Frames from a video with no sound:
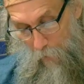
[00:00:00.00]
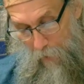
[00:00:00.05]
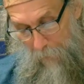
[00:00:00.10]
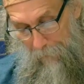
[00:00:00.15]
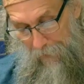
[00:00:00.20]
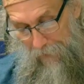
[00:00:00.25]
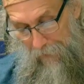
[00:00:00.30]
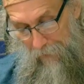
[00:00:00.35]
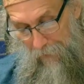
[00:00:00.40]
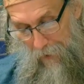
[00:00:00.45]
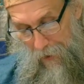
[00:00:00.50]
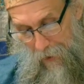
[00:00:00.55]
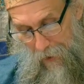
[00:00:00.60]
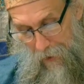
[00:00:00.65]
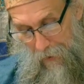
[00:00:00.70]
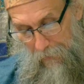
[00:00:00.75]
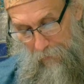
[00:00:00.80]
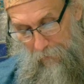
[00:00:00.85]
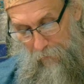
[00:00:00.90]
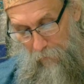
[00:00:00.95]
while being
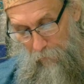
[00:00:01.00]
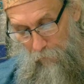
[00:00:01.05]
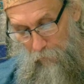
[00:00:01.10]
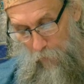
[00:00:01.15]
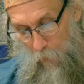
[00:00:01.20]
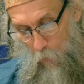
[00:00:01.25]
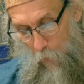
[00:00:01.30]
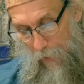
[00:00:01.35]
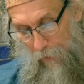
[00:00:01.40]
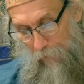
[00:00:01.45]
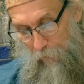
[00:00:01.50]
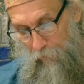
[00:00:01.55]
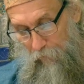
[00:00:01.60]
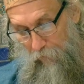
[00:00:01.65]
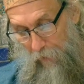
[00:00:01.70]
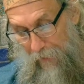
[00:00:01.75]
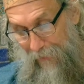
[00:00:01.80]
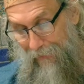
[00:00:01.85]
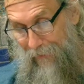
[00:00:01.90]
kind requires